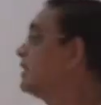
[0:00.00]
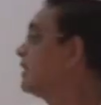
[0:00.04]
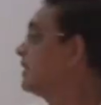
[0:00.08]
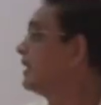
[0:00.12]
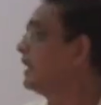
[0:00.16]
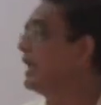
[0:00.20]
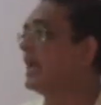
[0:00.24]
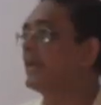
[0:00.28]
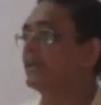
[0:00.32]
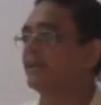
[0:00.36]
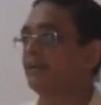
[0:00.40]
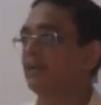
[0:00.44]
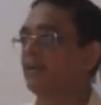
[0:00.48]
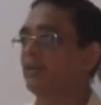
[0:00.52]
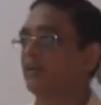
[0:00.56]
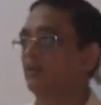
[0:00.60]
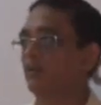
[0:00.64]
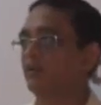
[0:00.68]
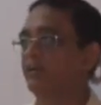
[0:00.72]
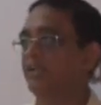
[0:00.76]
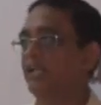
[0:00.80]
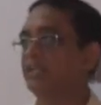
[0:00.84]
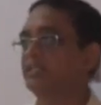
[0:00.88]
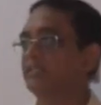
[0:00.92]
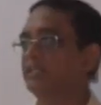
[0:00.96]
lateral
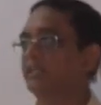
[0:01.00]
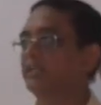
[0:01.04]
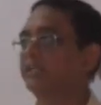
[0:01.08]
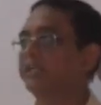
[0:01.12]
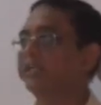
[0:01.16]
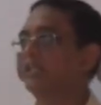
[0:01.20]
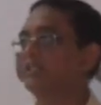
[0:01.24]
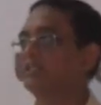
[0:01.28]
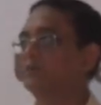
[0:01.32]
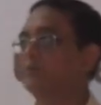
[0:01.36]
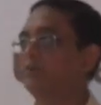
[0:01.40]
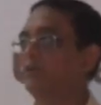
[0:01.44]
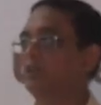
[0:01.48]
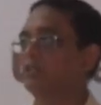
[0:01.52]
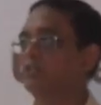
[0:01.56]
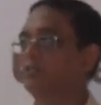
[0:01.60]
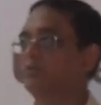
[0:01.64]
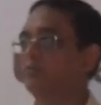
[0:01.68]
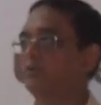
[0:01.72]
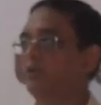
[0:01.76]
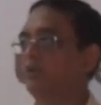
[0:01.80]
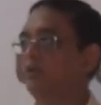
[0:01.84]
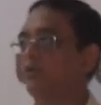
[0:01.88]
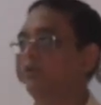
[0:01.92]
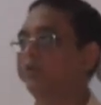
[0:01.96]
rotation is
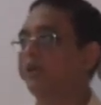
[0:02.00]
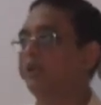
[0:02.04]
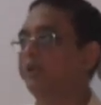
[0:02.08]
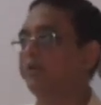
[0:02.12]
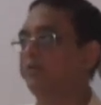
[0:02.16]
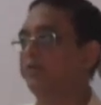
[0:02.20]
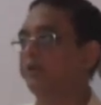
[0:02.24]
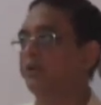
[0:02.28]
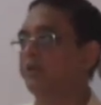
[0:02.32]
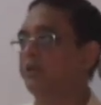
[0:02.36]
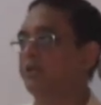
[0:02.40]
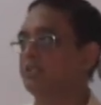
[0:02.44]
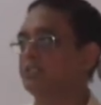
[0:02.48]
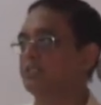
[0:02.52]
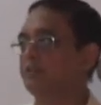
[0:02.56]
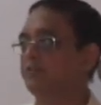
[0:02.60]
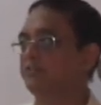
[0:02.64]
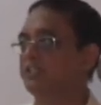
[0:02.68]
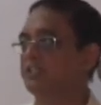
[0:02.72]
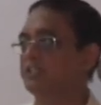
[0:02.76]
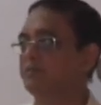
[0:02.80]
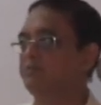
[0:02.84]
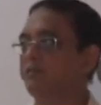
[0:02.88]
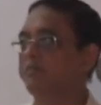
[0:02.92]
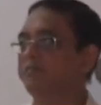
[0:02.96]
possible only because of
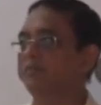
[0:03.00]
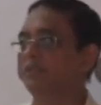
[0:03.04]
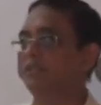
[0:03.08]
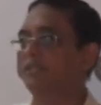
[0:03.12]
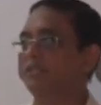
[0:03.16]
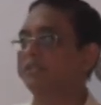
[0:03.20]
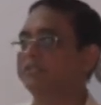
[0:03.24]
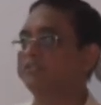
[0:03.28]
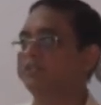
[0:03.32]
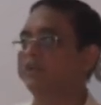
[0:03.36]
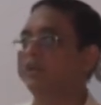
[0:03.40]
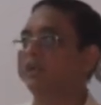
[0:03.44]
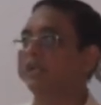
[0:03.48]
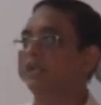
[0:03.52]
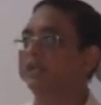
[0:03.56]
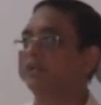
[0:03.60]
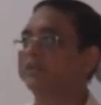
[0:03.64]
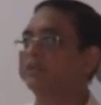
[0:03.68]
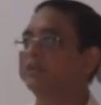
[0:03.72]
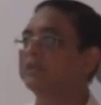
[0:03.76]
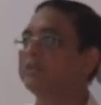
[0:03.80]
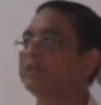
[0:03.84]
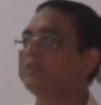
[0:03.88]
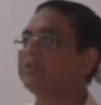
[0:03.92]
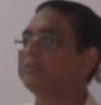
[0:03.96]
this pivotal
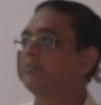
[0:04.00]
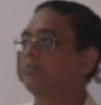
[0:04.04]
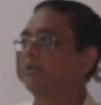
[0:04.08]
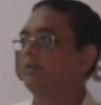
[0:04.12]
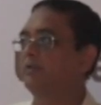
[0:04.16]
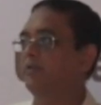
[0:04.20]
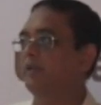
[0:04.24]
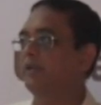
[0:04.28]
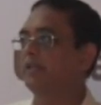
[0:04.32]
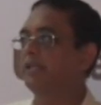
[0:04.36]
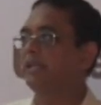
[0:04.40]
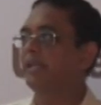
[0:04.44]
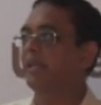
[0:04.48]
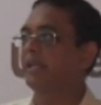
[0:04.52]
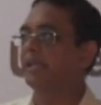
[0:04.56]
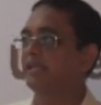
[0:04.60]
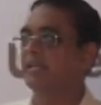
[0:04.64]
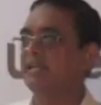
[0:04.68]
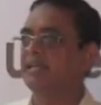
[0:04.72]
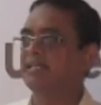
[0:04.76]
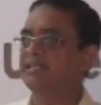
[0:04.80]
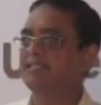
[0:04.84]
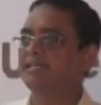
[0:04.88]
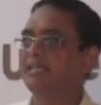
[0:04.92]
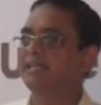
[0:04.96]
joint between the
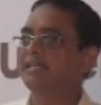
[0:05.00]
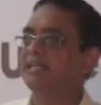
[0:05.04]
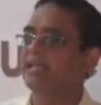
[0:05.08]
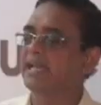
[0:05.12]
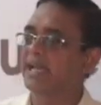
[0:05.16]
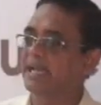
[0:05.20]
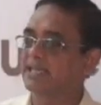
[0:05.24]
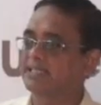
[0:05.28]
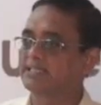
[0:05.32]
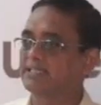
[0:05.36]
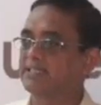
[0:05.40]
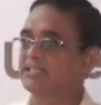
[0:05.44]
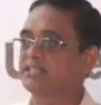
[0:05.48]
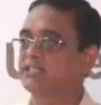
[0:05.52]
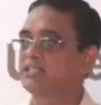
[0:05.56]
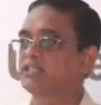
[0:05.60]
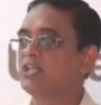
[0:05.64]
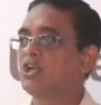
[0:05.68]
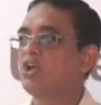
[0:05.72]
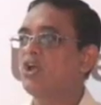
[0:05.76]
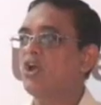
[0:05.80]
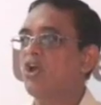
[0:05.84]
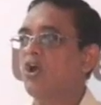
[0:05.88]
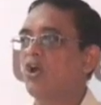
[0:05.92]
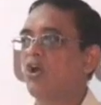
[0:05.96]
atlas and the axis.
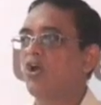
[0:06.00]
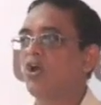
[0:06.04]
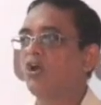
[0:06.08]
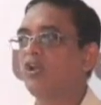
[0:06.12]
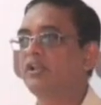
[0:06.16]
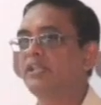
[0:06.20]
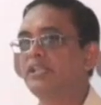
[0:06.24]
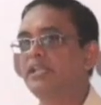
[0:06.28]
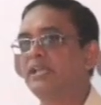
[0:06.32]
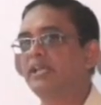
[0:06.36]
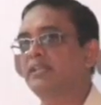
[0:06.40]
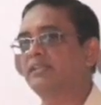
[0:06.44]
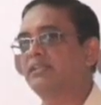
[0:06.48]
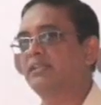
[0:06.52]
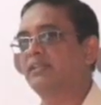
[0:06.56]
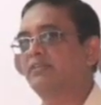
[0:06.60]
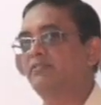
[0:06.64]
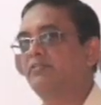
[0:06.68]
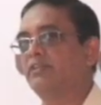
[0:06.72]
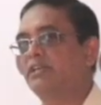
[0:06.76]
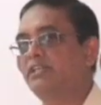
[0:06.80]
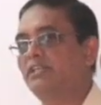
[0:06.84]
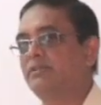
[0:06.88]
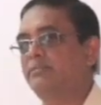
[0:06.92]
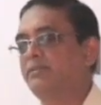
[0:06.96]
All the other
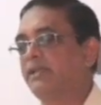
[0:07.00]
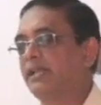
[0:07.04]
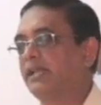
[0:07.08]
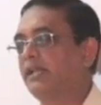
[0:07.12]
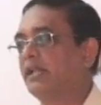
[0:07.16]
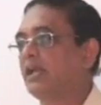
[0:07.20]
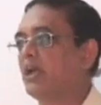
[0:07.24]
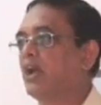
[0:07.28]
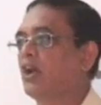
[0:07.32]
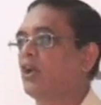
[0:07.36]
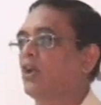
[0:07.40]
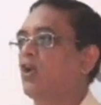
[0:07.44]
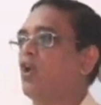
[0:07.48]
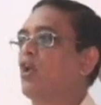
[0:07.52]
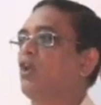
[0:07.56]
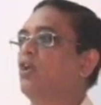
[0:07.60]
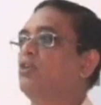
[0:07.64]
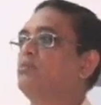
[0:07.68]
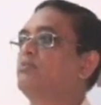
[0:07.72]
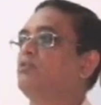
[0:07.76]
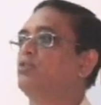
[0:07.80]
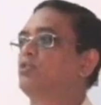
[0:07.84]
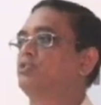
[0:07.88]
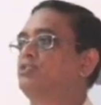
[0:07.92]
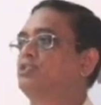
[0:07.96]
vertebrae are
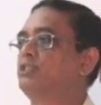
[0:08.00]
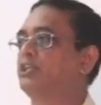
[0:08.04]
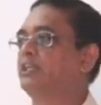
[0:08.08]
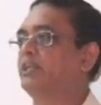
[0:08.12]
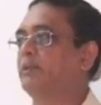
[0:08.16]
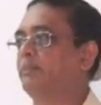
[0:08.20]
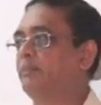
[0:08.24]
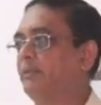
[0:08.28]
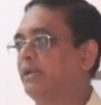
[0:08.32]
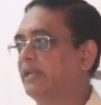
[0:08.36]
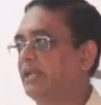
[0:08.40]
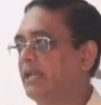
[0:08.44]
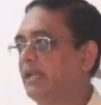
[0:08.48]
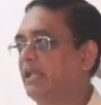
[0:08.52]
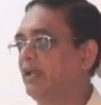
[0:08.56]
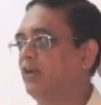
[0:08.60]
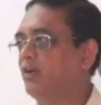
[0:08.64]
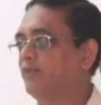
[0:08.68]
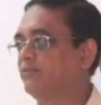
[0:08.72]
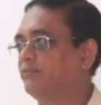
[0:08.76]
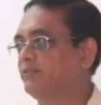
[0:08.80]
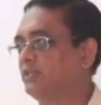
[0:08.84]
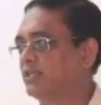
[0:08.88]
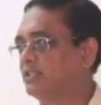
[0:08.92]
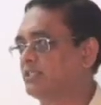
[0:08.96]
almost typically
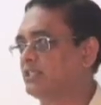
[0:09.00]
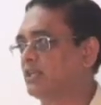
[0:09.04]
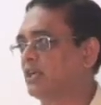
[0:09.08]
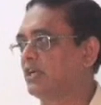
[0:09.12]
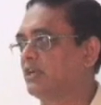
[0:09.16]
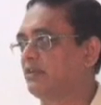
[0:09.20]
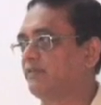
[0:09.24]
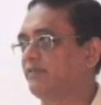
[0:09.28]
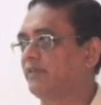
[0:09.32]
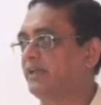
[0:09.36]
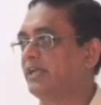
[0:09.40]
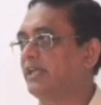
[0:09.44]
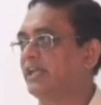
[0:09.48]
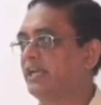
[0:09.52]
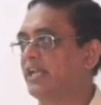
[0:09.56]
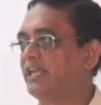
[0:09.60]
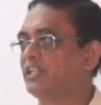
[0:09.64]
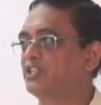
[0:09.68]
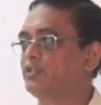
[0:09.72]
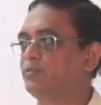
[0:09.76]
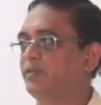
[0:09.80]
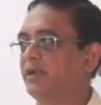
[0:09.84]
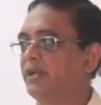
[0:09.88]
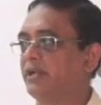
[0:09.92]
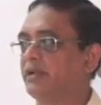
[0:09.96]
of this sort of an
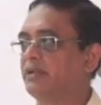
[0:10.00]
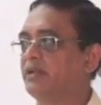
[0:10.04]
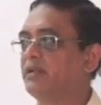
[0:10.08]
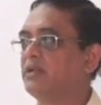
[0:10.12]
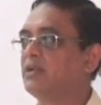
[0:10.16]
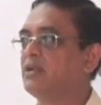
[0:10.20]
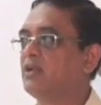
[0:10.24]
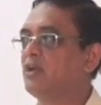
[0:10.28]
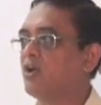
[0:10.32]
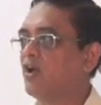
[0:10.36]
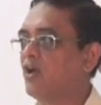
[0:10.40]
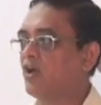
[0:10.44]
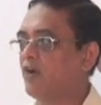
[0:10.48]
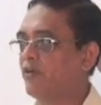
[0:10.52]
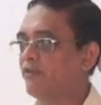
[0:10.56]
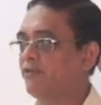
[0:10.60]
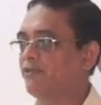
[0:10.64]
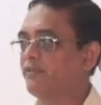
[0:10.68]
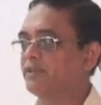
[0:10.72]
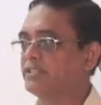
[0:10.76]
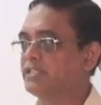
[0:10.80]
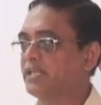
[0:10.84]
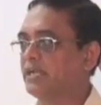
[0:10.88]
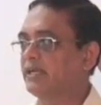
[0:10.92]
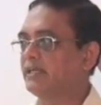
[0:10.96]
arrangement of
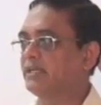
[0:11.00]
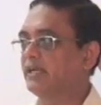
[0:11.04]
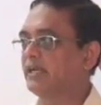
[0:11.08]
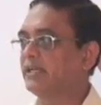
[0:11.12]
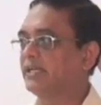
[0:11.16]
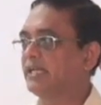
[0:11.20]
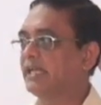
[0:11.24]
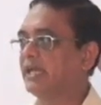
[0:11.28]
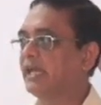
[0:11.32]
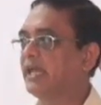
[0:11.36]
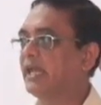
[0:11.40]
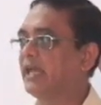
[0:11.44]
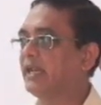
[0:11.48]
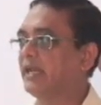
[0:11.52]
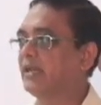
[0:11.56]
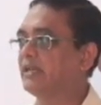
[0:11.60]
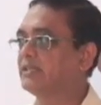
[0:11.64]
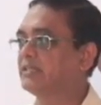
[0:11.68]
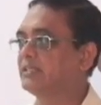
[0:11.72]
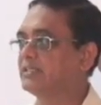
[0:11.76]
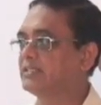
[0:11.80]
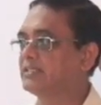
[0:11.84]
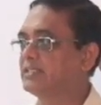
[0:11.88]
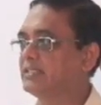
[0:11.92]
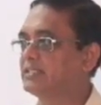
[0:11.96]
a central canal.
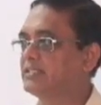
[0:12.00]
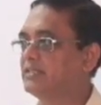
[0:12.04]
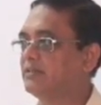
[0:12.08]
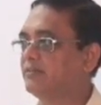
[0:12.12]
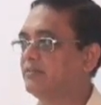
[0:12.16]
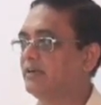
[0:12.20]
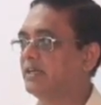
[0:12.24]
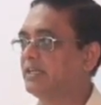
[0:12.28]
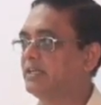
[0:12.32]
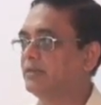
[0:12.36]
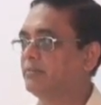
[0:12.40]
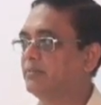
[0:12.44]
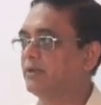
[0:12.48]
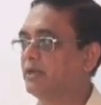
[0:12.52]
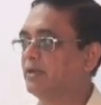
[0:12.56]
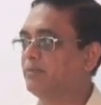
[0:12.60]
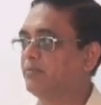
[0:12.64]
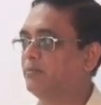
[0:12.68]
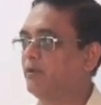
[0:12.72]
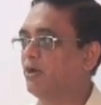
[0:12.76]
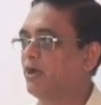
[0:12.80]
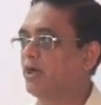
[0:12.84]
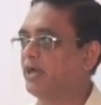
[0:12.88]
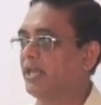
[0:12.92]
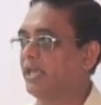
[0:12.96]
This is the vertebral
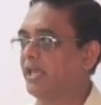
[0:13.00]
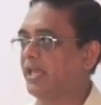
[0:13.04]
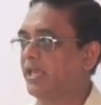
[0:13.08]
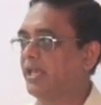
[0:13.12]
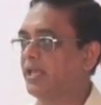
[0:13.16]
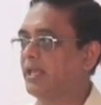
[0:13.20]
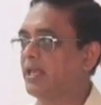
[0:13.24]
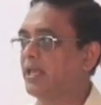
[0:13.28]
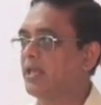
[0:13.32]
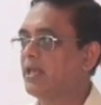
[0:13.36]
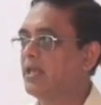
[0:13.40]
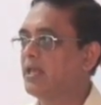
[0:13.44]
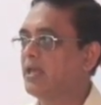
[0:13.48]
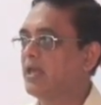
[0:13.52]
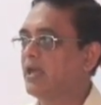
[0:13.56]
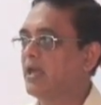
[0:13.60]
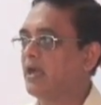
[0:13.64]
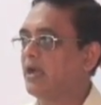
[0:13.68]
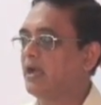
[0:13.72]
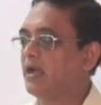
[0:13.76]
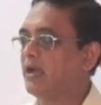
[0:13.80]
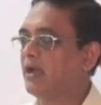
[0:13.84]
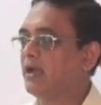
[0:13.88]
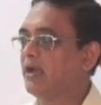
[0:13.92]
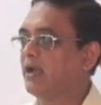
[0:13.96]
body,
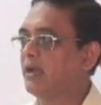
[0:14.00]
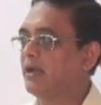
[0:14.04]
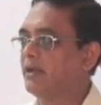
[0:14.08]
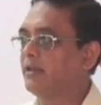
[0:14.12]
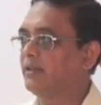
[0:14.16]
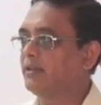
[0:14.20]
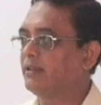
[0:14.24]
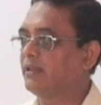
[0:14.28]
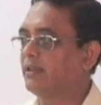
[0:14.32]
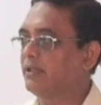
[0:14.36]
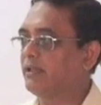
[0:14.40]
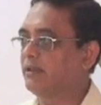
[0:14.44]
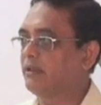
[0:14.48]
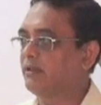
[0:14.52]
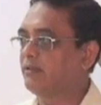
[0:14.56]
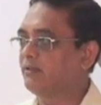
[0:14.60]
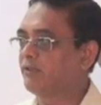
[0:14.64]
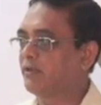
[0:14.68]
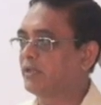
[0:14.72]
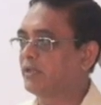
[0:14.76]
the